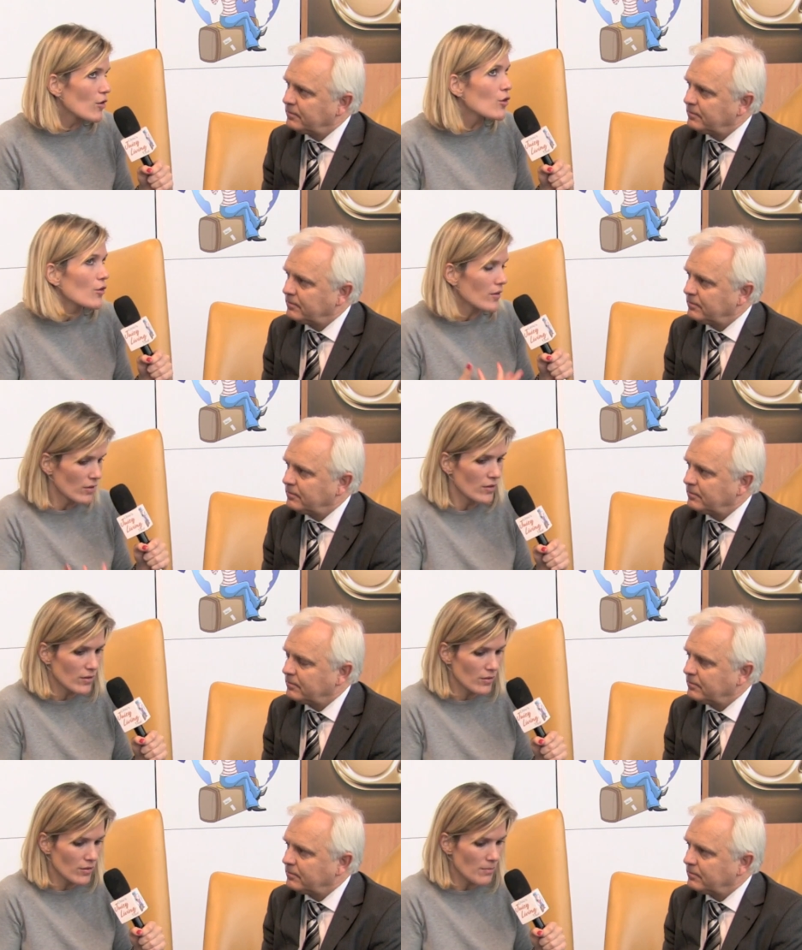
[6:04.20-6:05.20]
Speaker 1: you know the, the
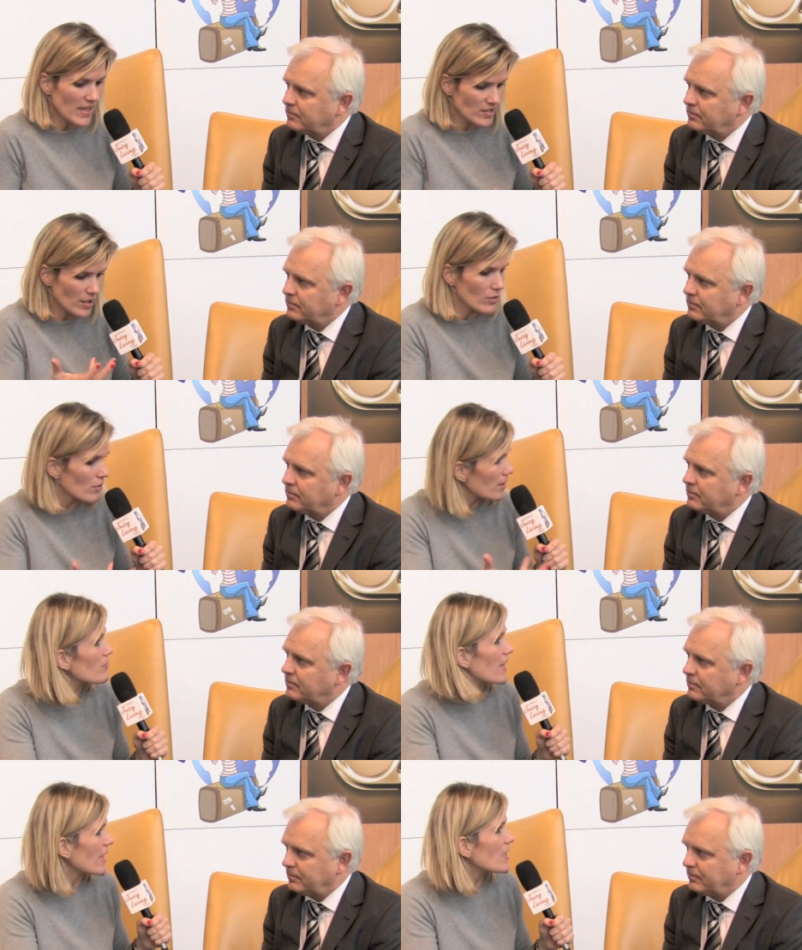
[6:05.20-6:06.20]
the material
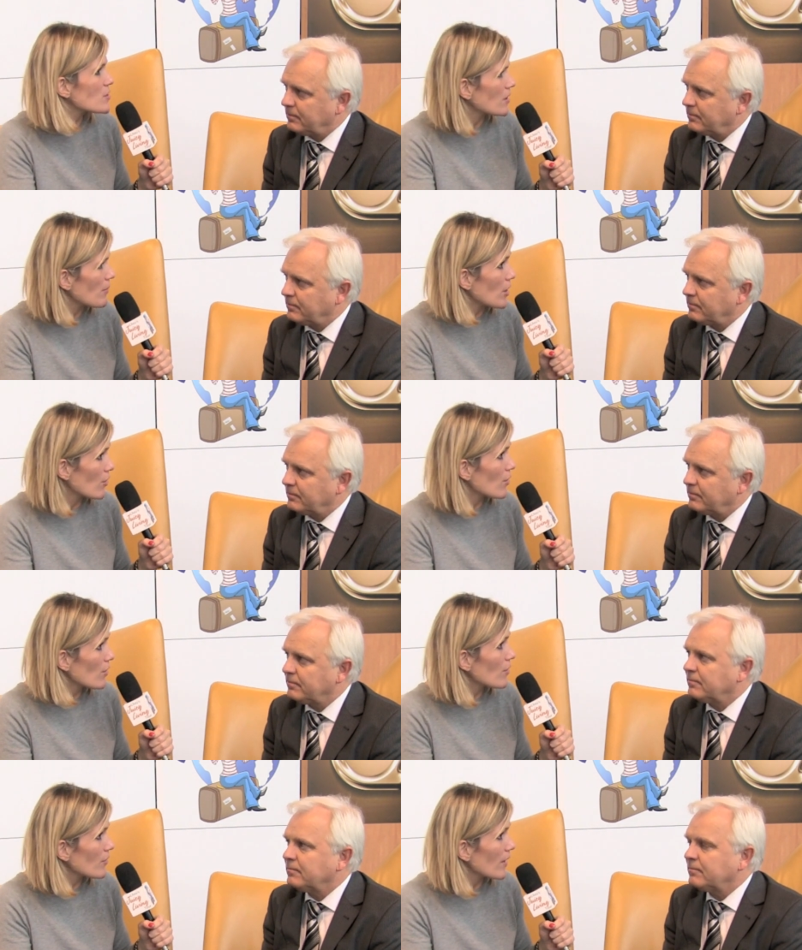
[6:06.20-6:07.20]
implication i mean on
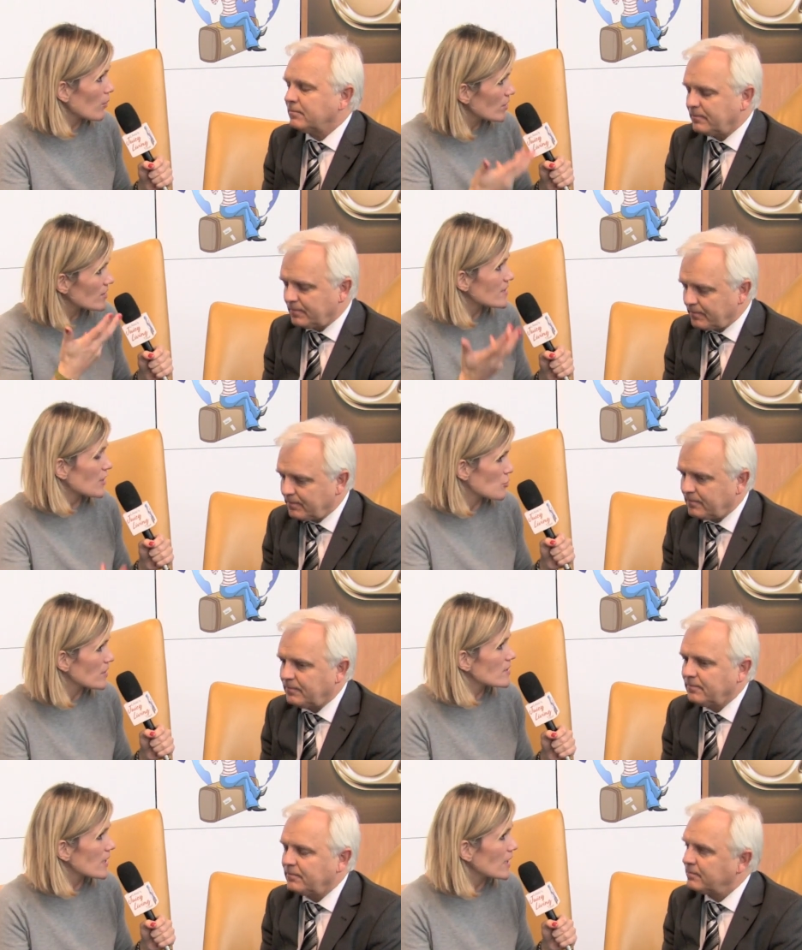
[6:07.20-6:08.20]
earth like what does that
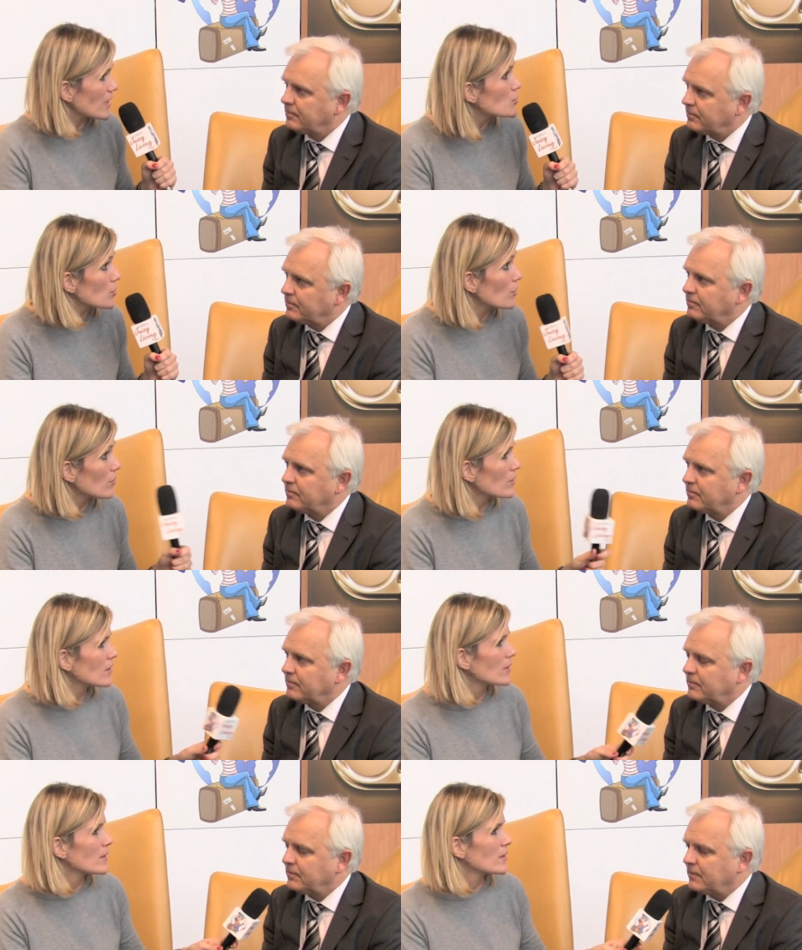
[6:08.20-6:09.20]
translate into
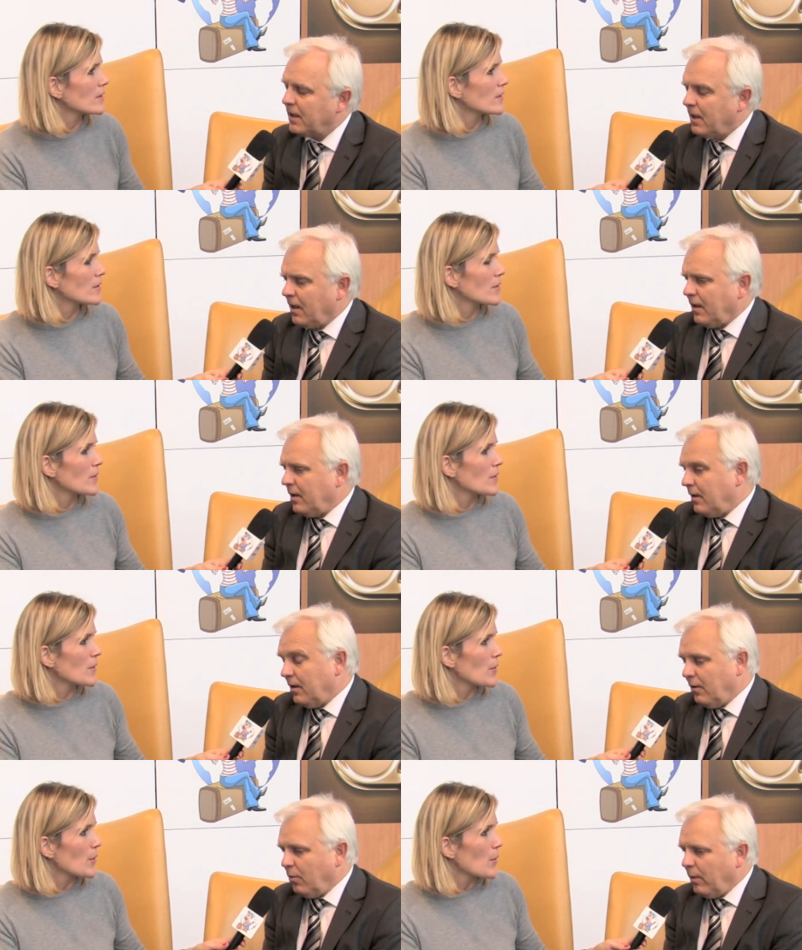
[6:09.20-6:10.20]

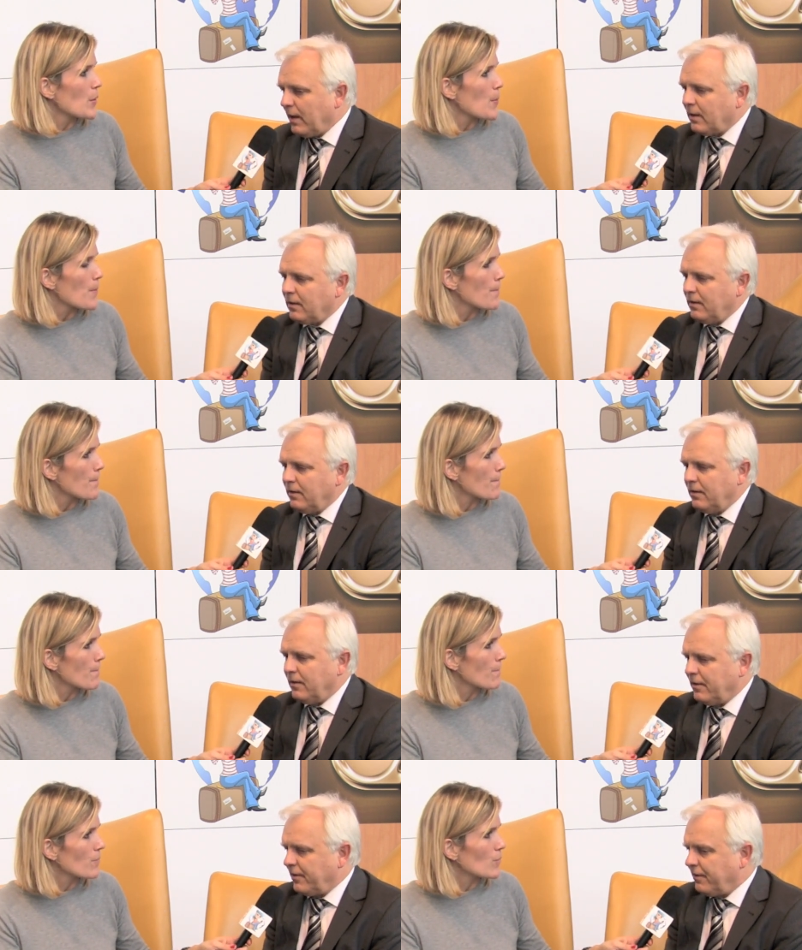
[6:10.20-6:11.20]
Speaker 2: well
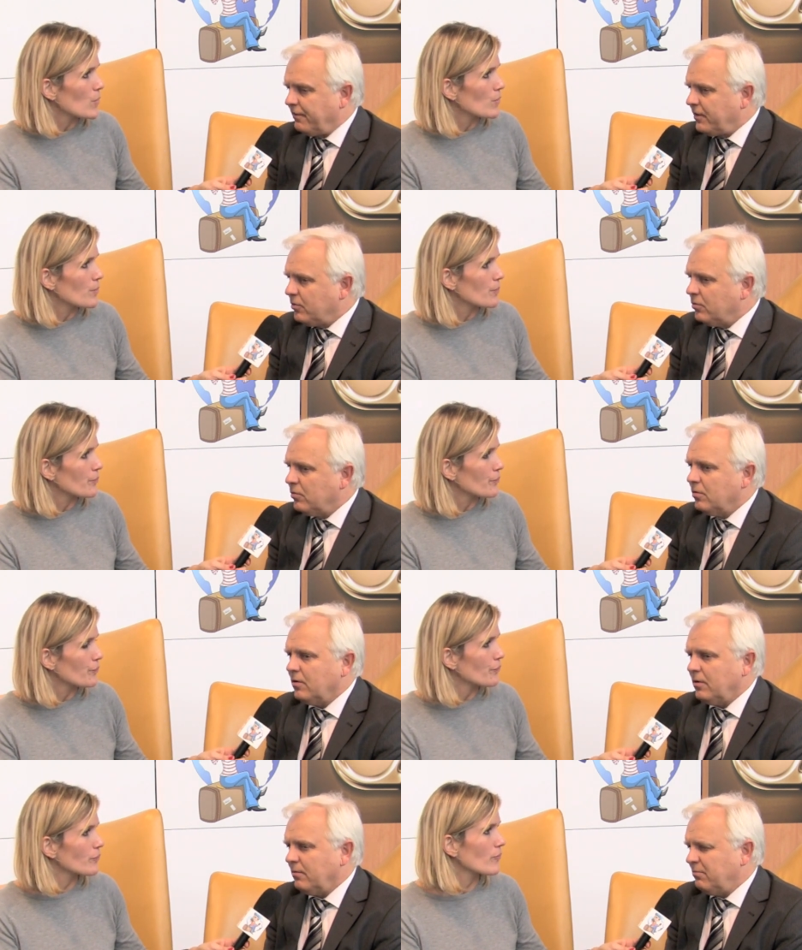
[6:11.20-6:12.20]
uh, the
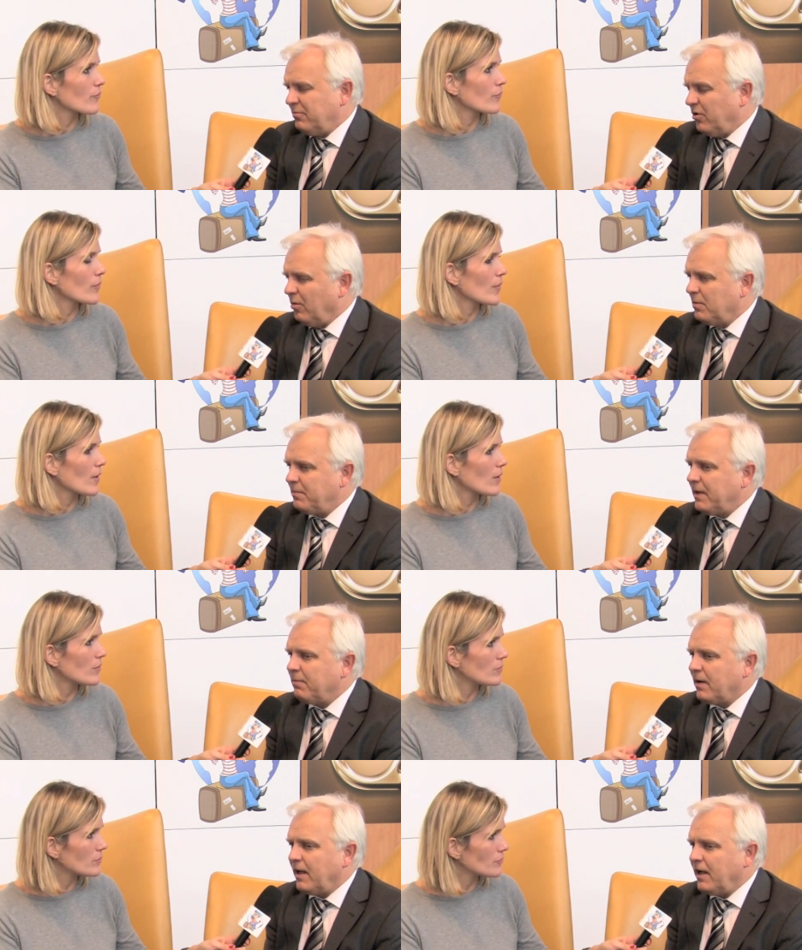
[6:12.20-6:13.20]
view normal
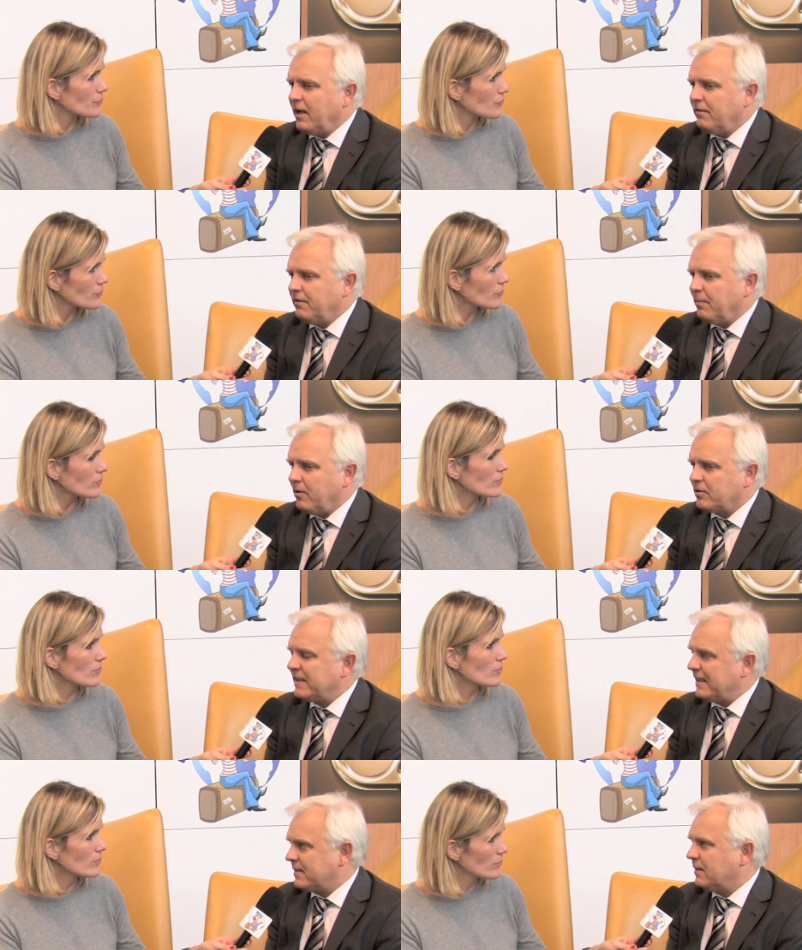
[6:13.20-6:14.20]
people have about
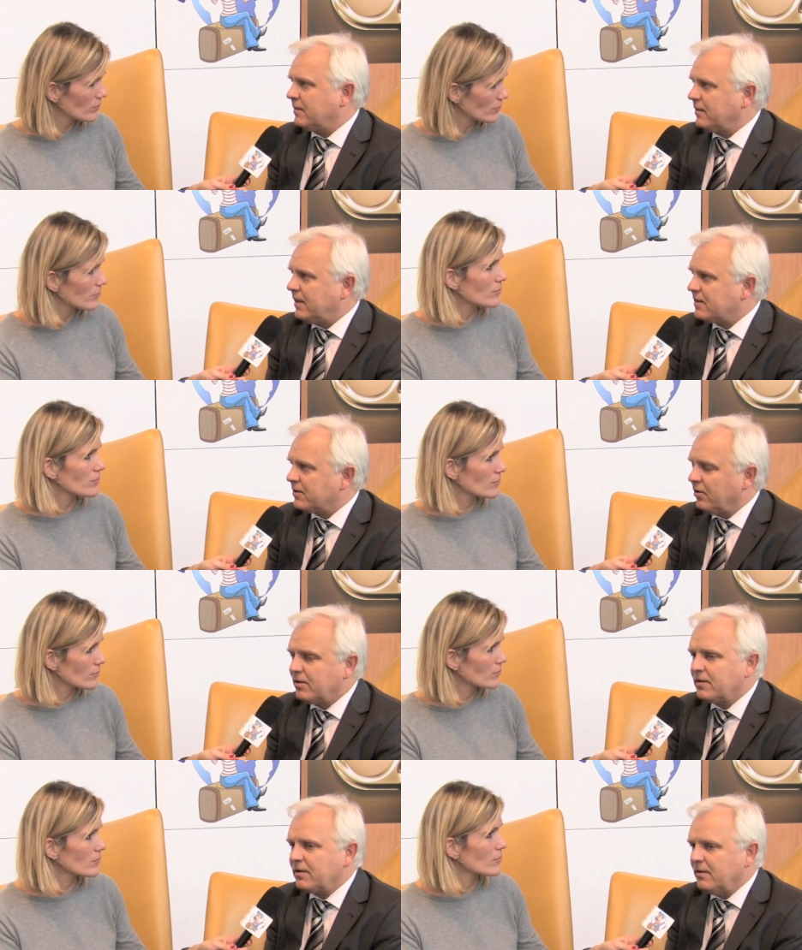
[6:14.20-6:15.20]
tesla is
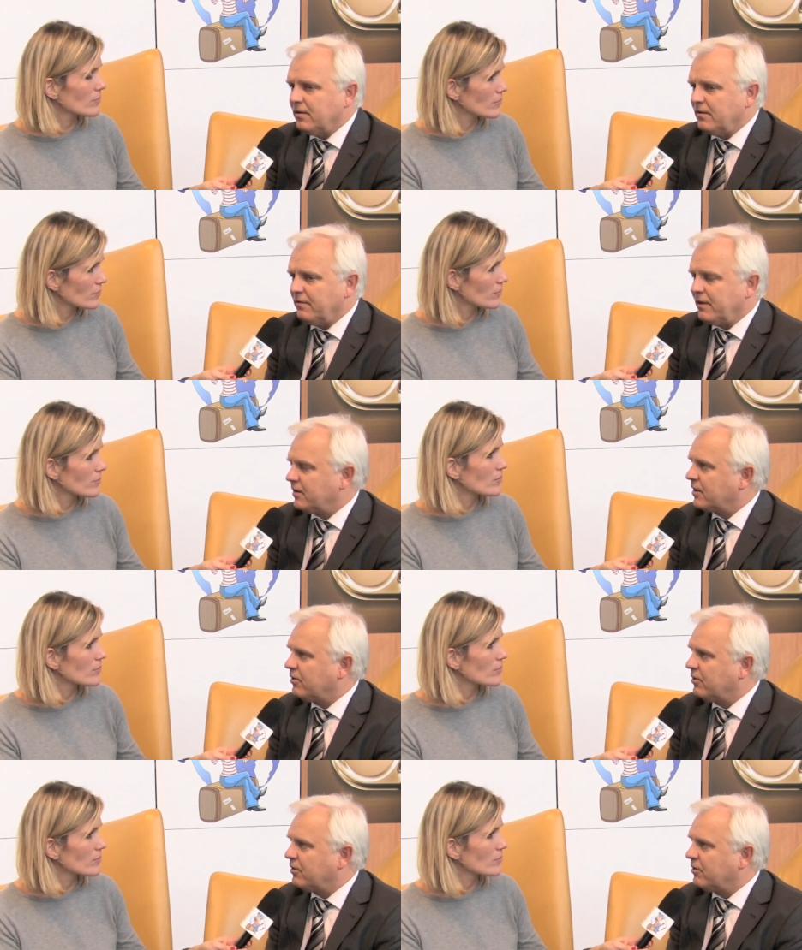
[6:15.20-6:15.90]
not uh, very